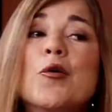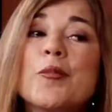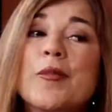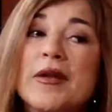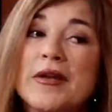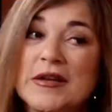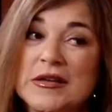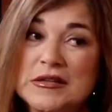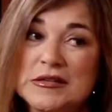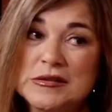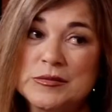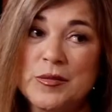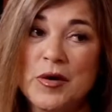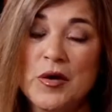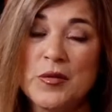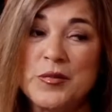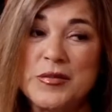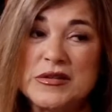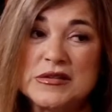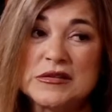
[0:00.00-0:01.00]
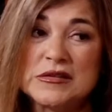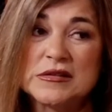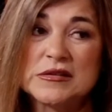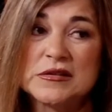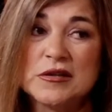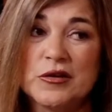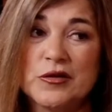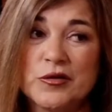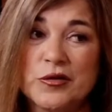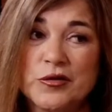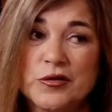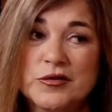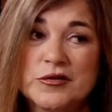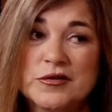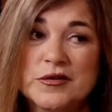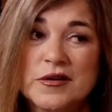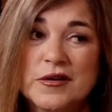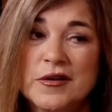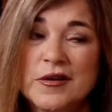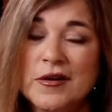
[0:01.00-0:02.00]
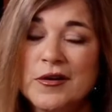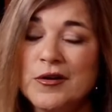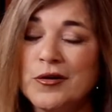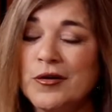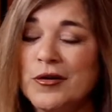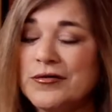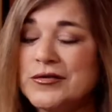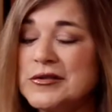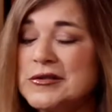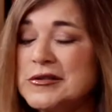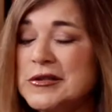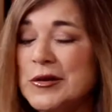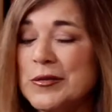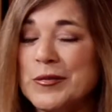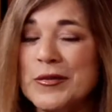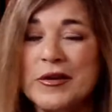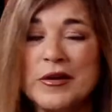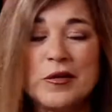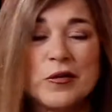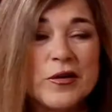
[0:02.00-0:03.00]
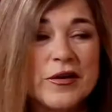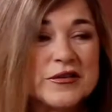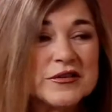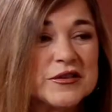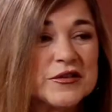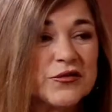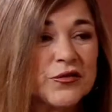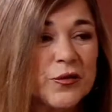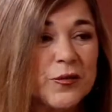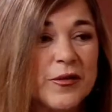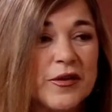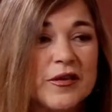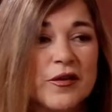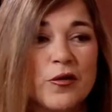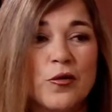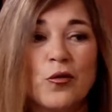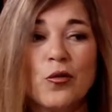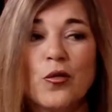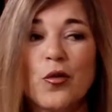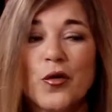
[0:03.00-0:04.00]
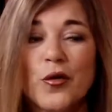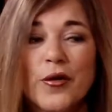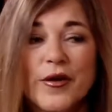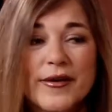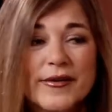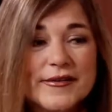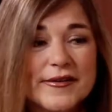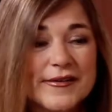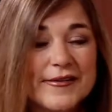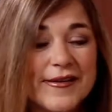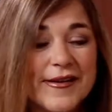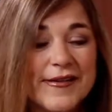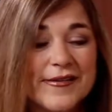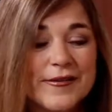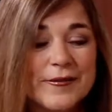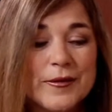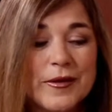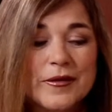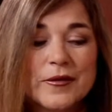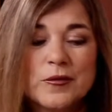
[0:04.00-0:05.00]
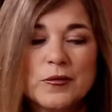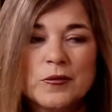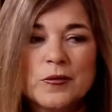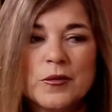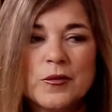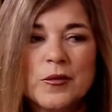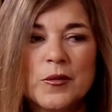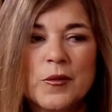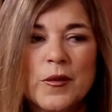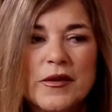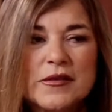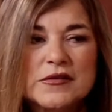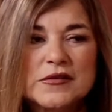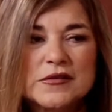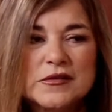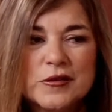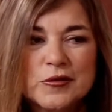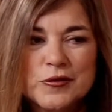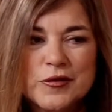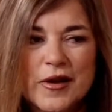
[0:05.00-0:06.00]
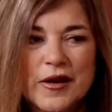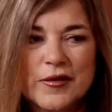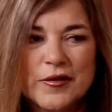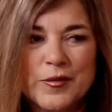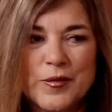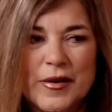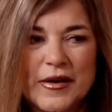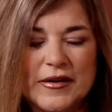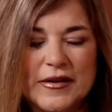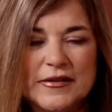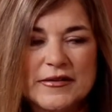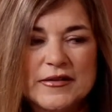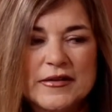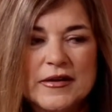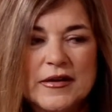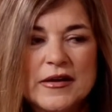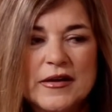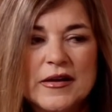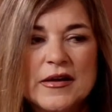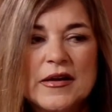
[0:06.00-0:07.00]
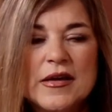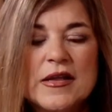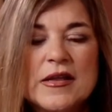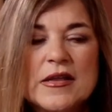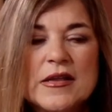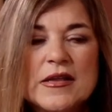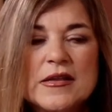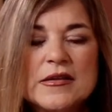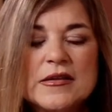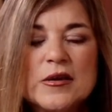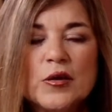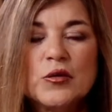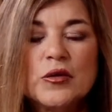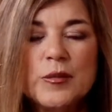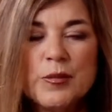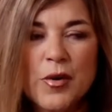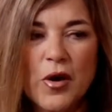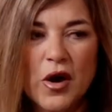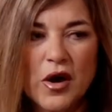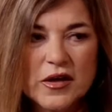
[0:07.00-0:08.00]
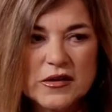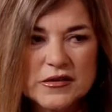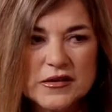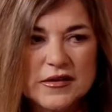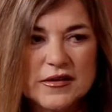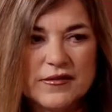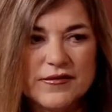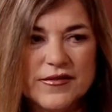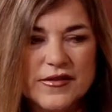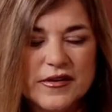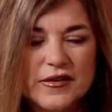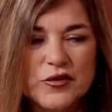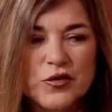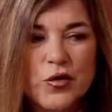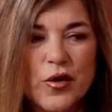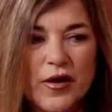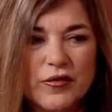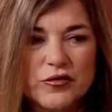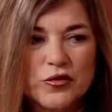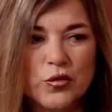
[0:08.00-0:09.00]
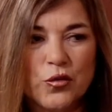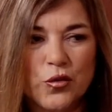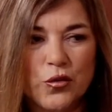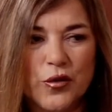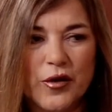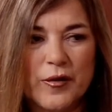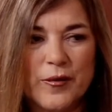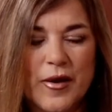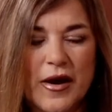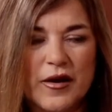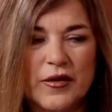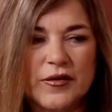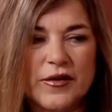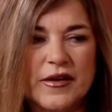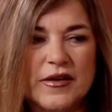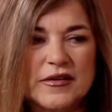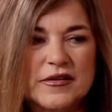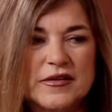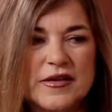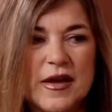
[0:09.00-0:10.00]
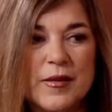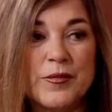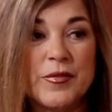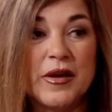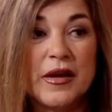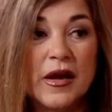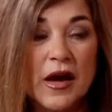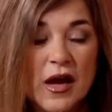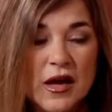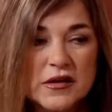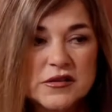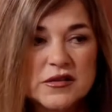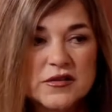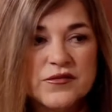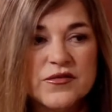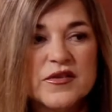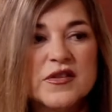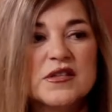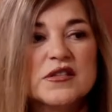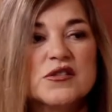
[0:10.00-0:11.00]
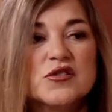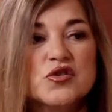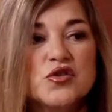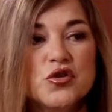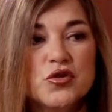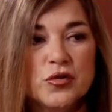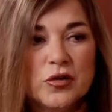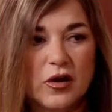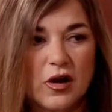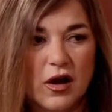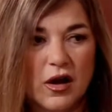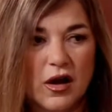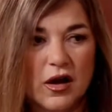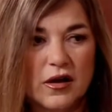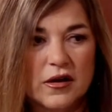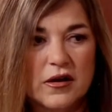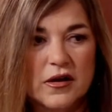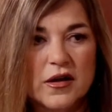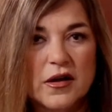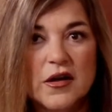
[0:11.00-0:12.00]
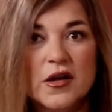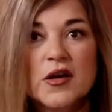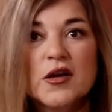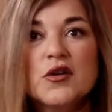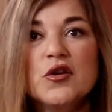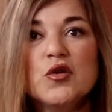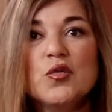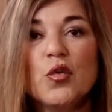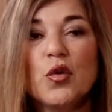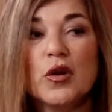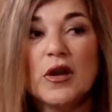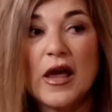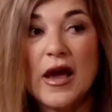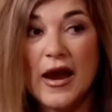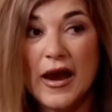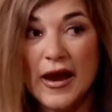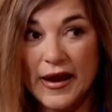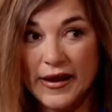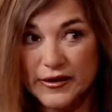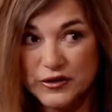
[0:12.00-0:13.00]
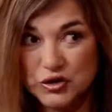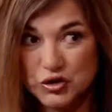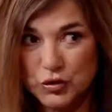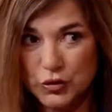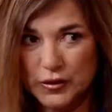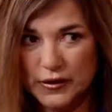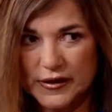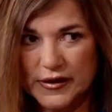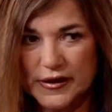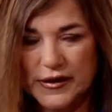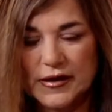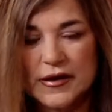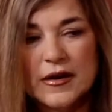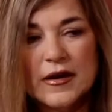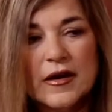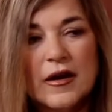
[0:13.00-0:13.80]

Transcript: many small business owners who have so many questions from me. They're worried to death. I'm like, wait, slow down a minute. The only positive thing you have to worry about is that because of this new law, you will actually